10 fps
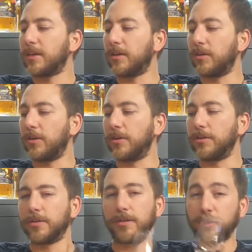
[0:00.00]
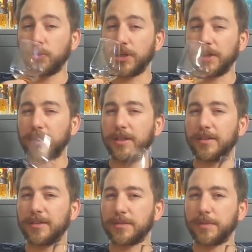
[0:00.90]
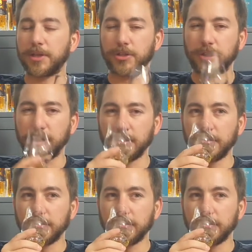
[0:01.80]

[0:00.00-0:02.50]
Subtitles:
on drinking neat, especially.